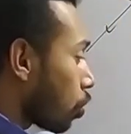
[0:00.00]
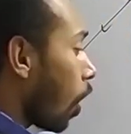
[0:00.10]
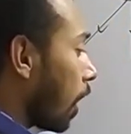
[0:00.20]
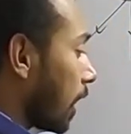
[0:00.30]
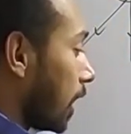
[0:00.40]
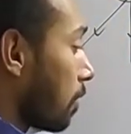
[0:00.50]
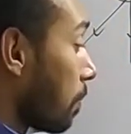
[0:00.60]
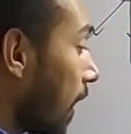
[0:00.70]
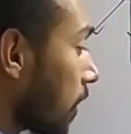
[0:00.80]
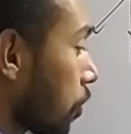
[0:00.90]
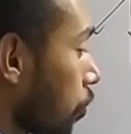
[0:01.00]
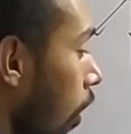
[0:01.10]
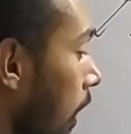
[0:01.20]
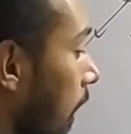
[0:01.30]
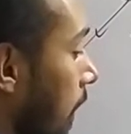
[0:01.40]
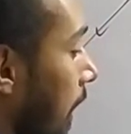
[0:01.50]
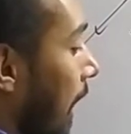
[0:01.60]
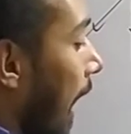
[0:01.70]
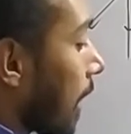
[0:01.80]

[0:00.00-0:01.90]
stronger, much stronger than